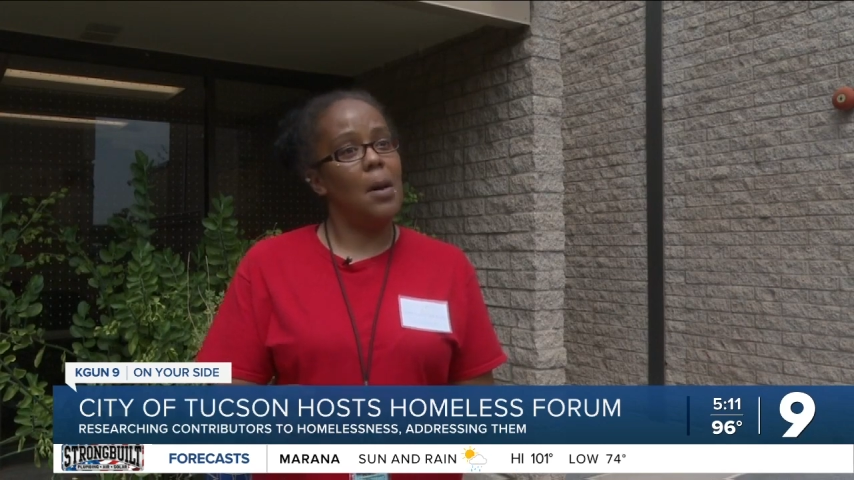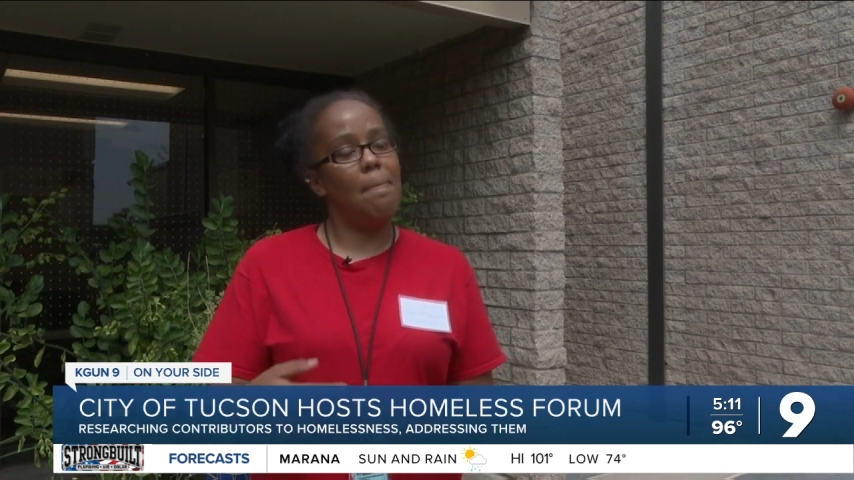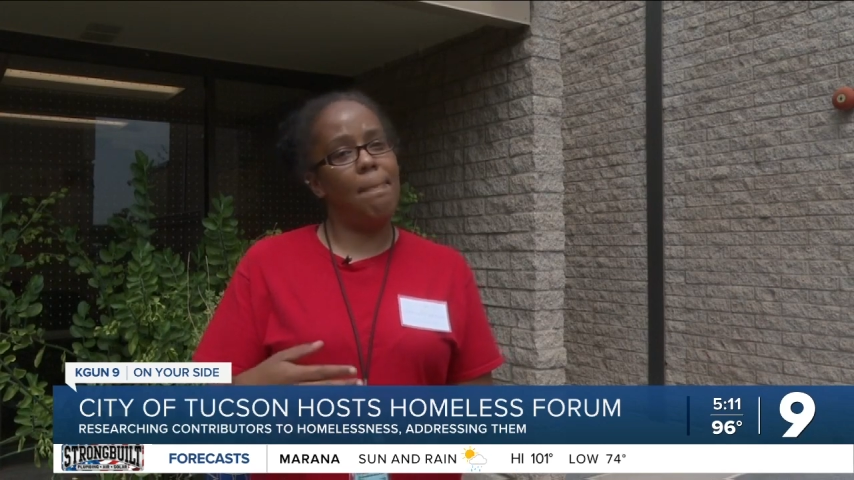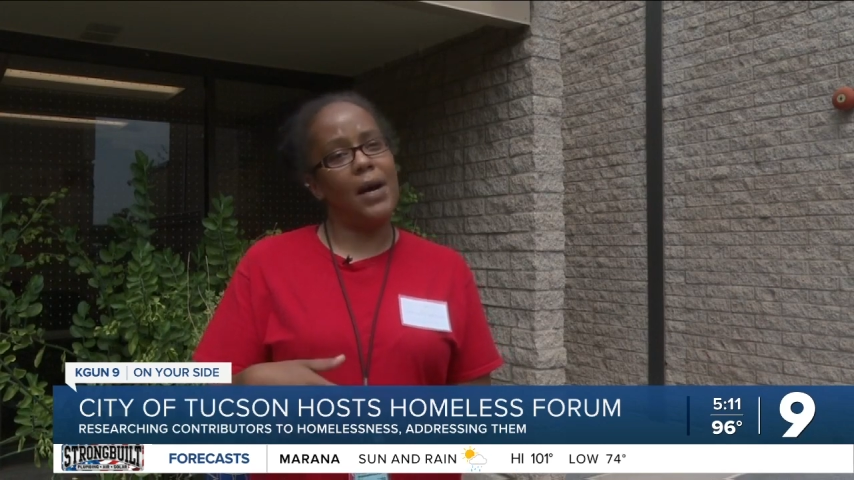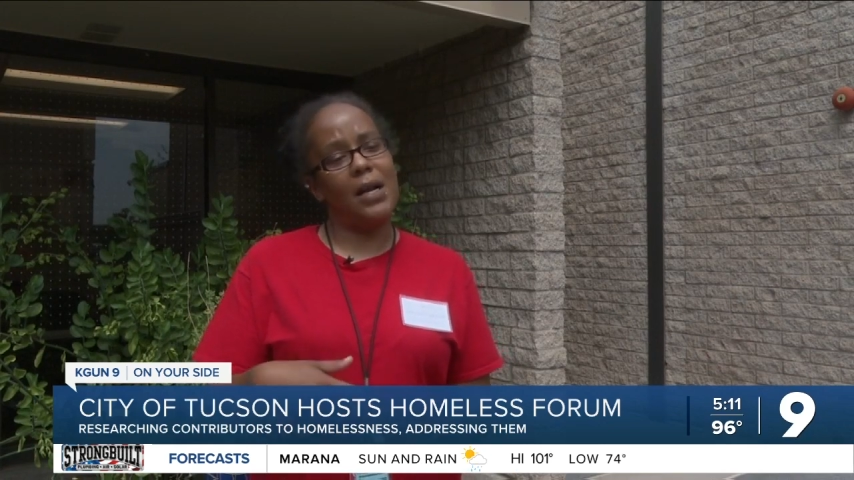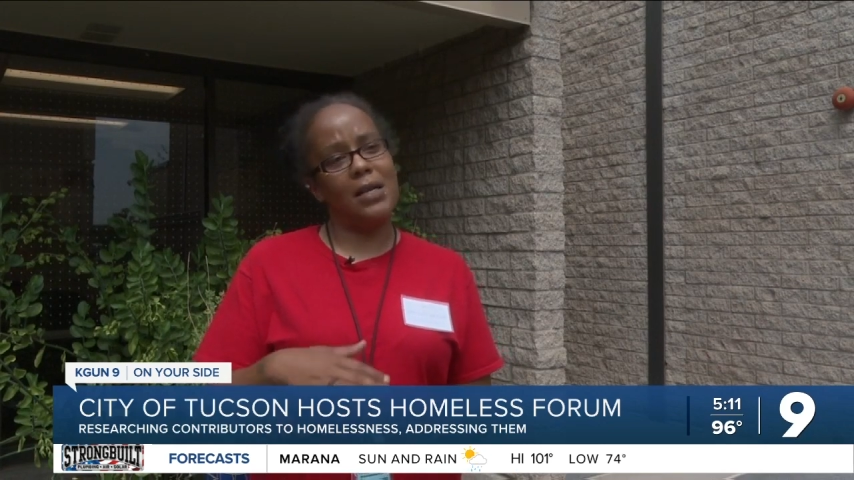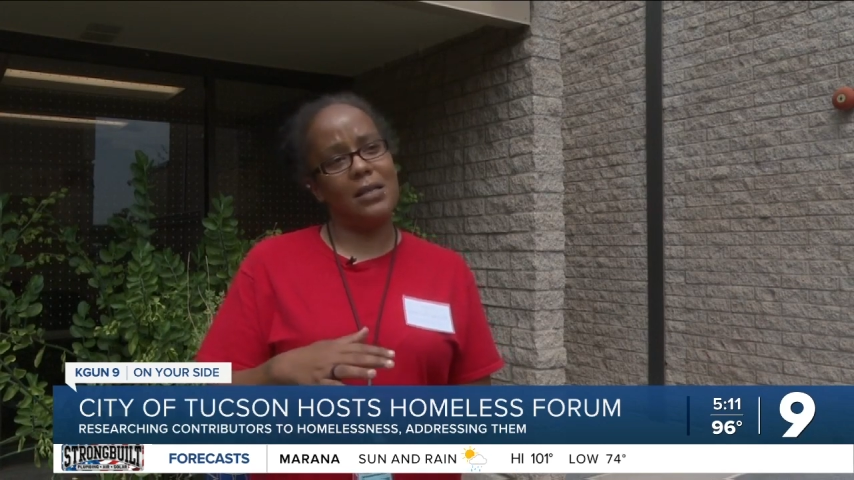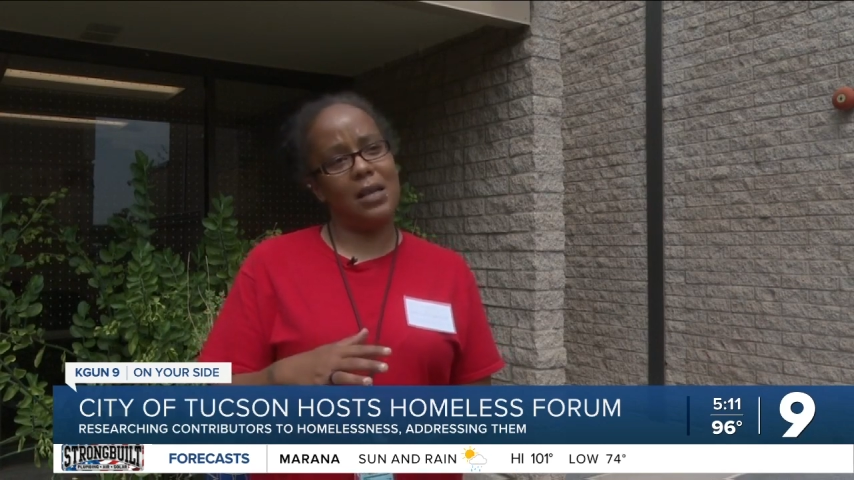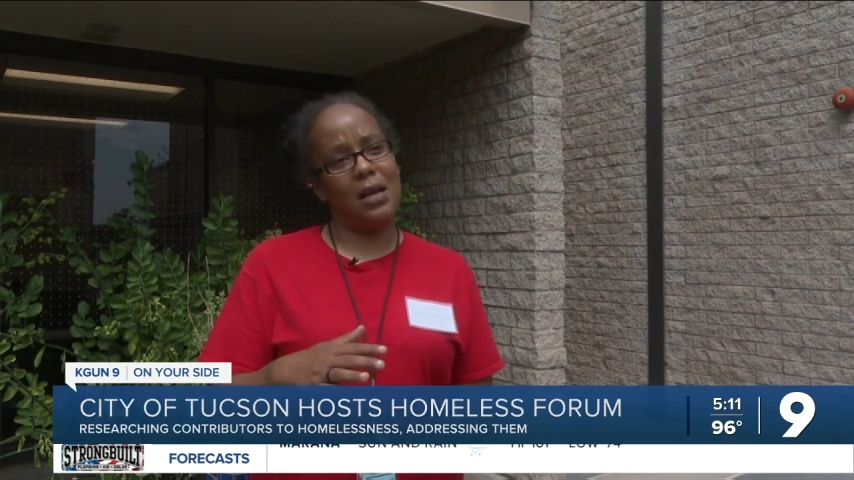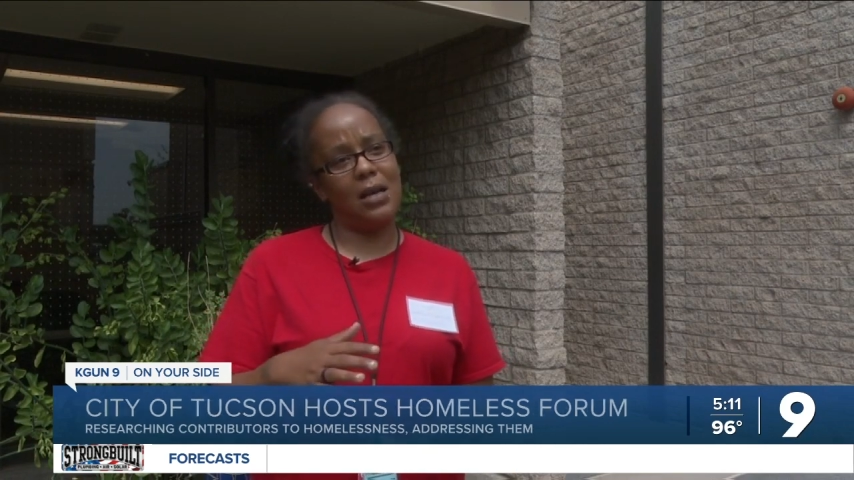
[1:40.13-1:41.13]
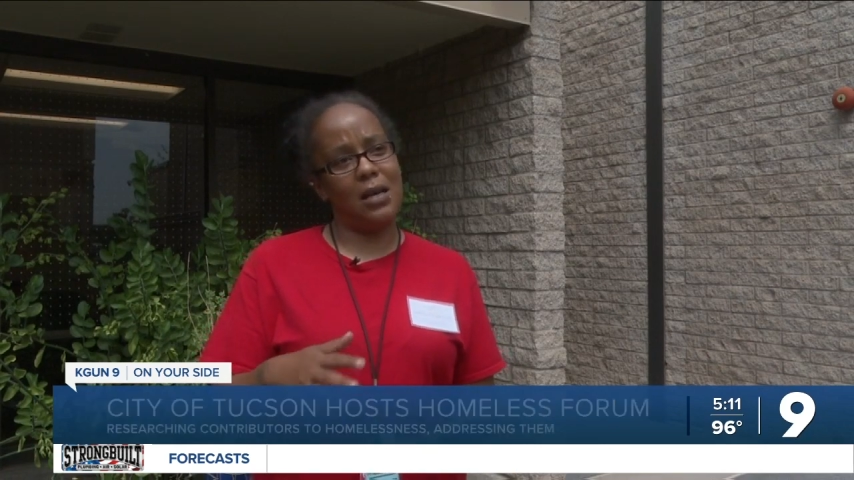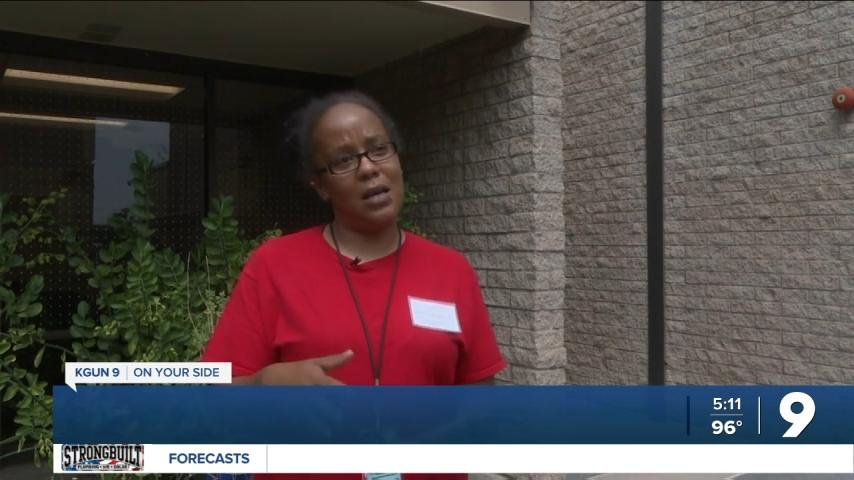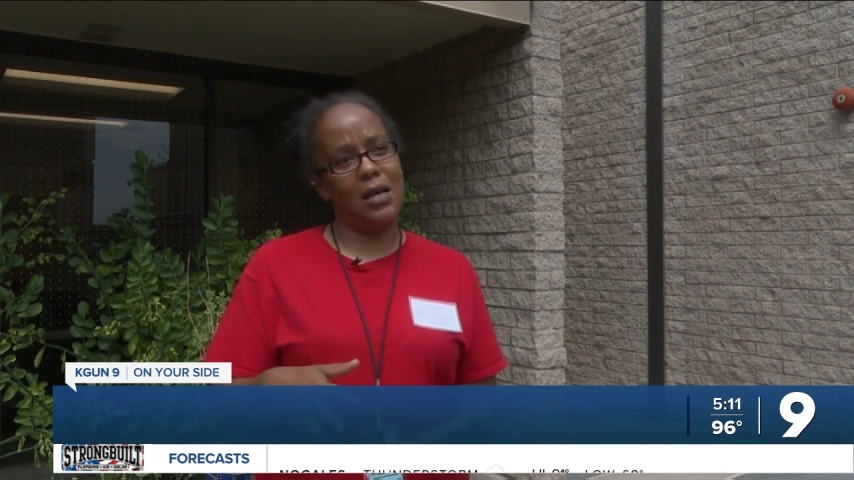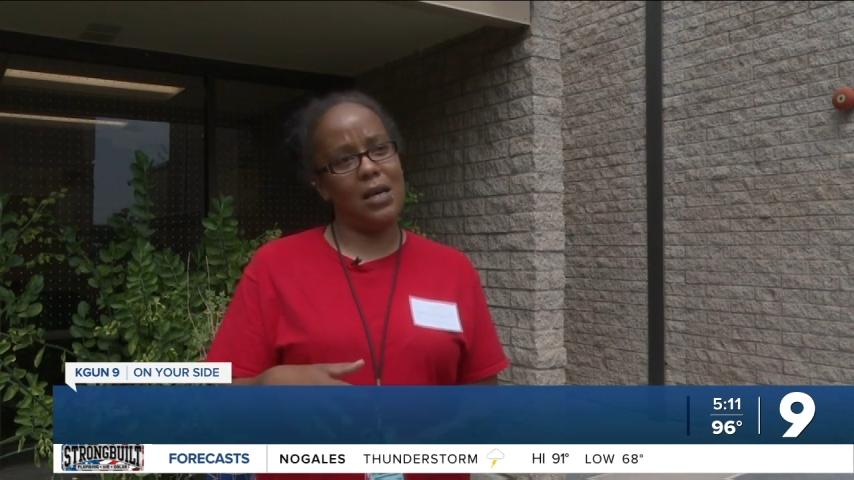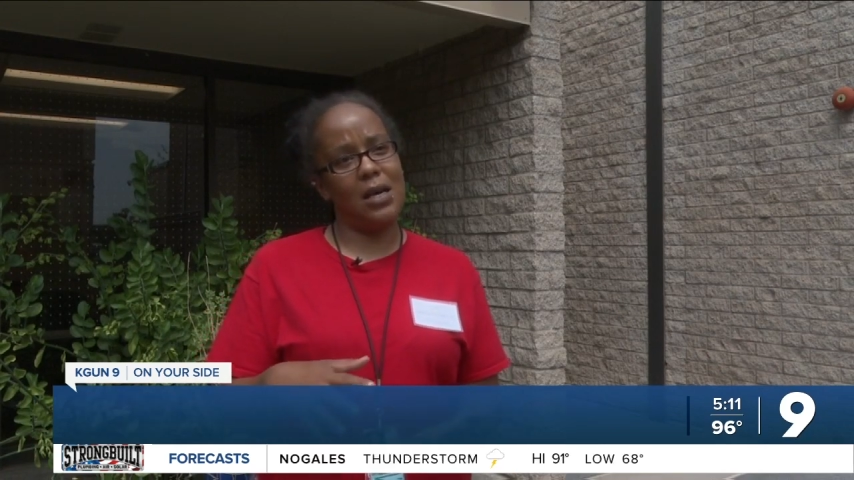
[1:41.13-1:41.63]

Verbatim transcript: but a, uh,